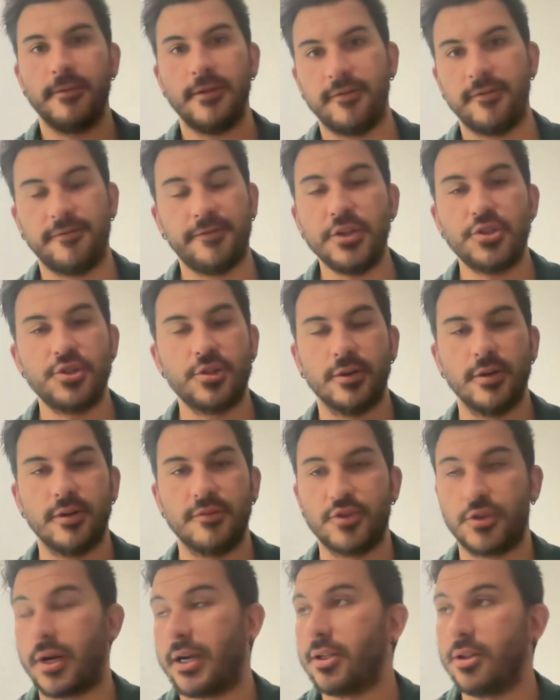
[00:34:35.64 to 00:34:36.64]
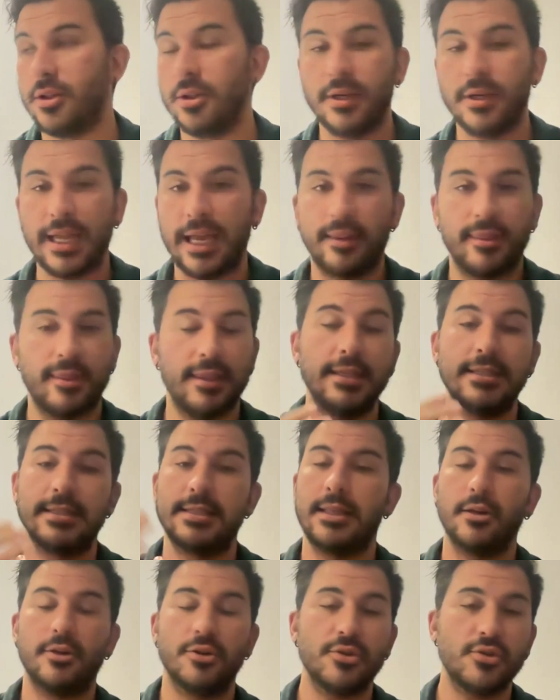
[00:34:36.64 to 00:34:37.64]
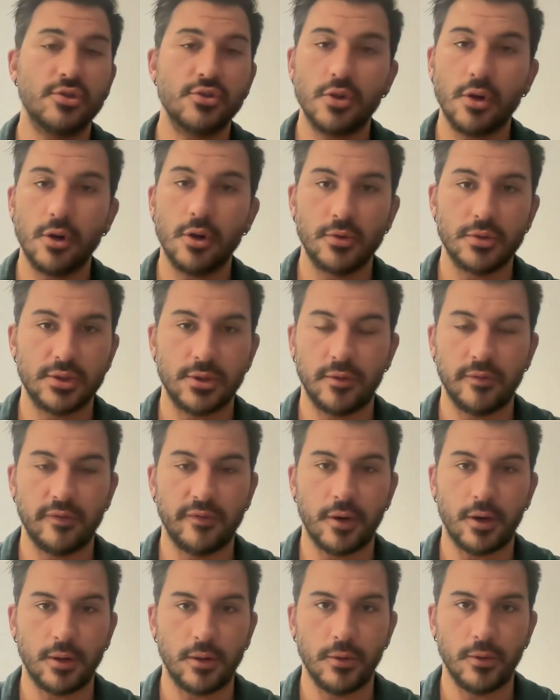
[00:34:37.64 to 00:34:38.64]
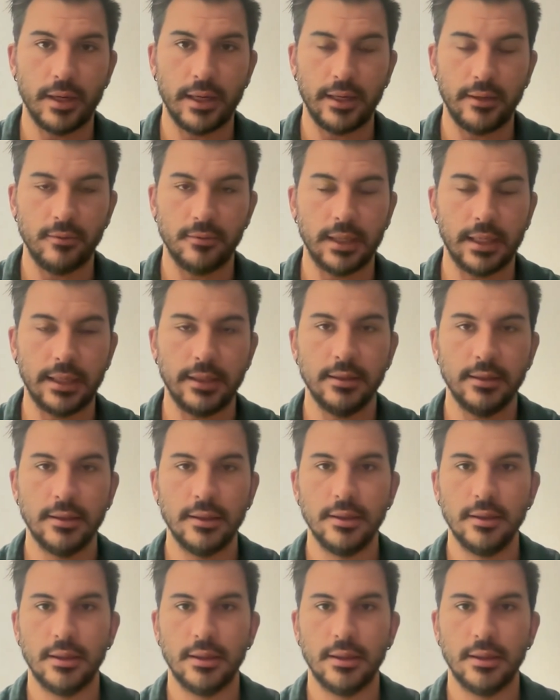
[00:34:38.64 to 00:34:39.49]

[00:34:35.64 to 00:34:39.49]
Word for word: a feature of trying to look at things that are so, so far away, right?